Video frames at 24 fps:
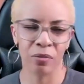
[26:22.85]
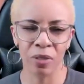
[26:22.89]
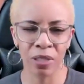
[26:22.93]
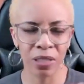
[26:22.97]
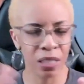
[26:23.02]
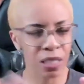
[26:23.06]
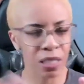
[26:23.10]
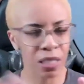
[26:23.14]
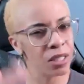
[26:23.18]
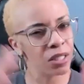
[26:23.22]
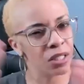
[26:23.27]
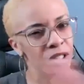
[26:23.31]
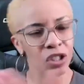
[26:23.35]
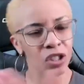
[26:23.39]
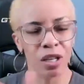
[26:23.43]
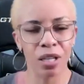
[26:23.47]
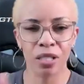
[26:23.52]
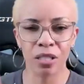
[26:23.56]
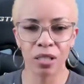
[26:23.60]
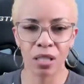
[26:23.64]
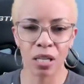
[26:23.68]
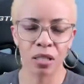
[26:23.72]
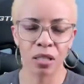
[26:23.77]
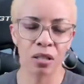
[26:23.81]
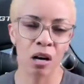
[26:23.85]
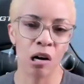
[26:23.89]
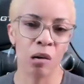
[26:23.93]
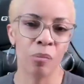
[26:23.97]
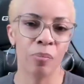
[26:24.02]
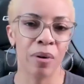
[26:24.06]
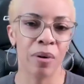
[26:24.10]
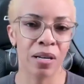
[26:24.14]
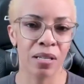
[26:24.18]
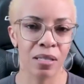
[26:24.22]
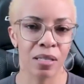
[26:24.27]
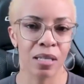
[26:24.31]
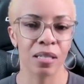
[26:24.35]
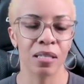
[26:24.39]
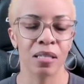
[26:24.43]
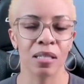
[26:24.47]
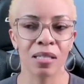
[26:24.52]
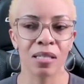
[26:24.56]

We need to change that thought process.